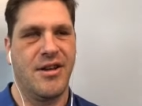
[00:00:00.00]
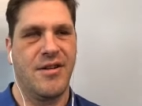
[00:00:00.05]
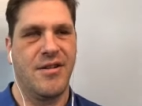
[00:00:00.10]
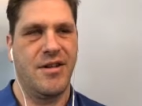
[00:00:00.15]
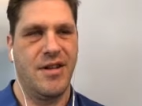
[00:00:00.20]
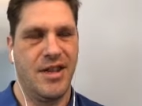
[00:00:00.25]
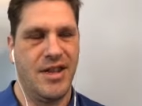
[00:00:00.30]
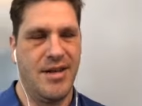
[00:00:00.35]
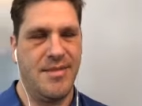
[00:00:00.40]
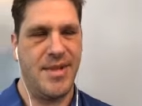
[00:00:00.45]

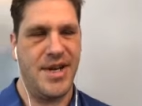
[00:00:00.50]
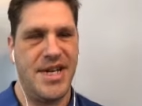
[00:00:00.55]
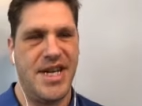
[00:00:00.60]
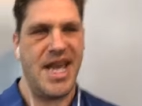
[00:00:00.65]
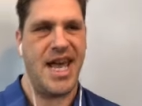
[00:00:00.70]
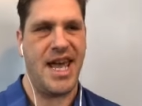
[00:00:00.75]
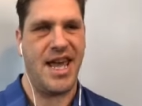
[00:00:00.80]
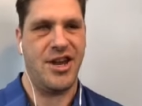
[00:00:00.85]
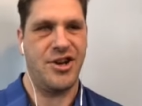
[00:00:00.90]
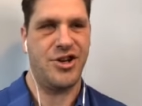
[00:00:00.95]

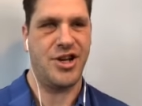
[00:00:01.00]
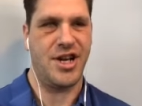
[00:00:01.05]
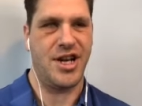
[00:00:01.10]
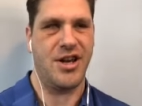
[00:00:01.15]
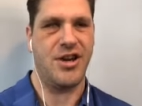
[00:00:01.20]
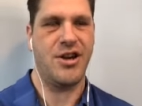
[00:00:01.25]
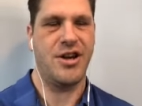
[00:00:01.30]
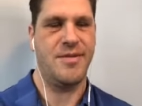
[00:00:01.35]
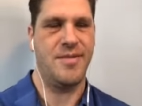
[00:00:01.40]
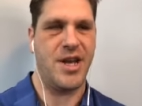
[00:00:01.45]
limitation. It
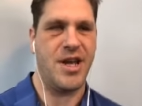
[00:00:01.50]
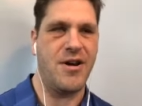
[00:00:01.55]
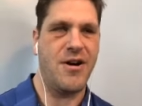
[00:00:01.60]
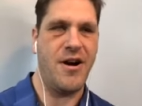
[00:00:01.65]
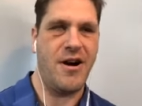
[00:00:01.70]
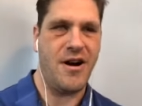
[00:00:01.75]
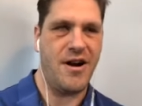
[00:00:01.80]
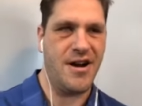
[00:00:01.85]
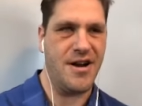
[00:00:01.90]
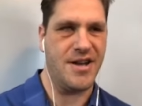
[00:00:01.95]
could be
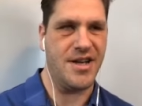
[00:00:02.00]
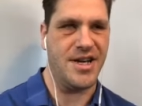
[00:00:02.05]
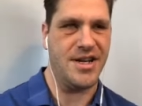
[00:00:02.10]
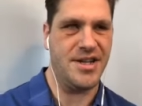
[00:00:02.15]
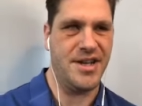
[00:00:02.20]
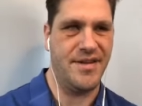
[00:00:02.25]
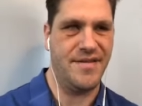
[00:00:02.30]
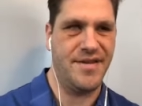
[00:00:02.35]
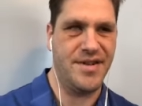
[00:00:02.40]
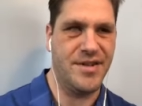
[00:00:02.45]

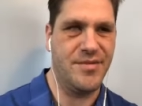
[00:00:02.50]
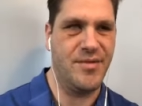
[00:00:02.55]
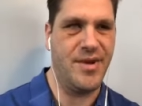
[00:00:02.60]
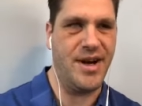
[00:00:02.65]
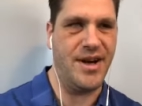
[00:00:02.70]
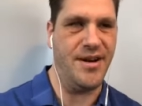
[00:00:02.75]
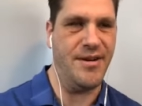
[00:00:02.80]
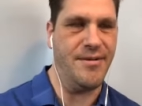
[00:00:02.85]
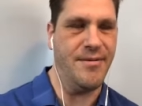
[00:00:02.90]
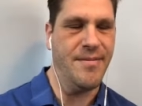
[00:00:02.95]
cognitive as
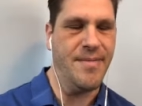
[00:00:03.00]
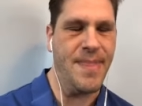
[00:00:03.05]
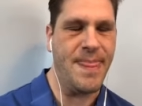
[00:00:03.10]
well.